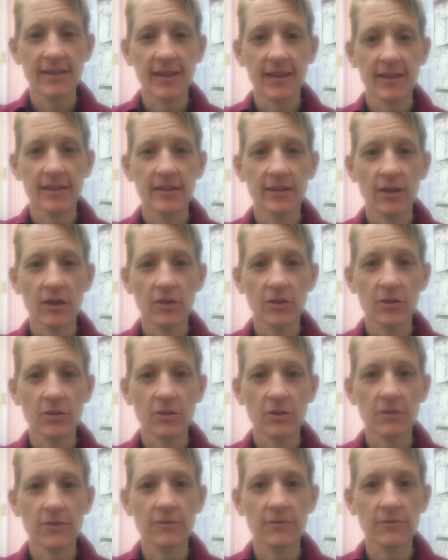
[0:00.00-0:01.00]
than
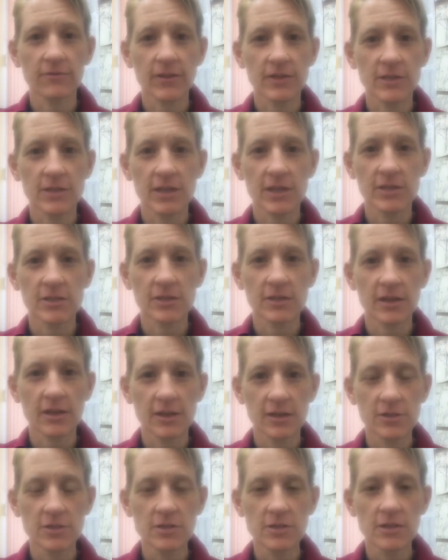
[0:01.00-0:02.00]
younger vegetation
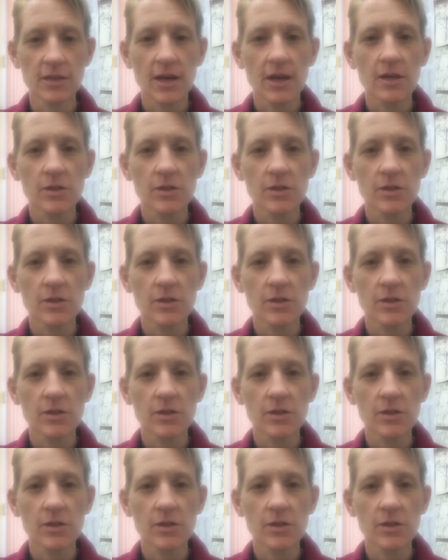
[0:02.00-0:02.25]
ages,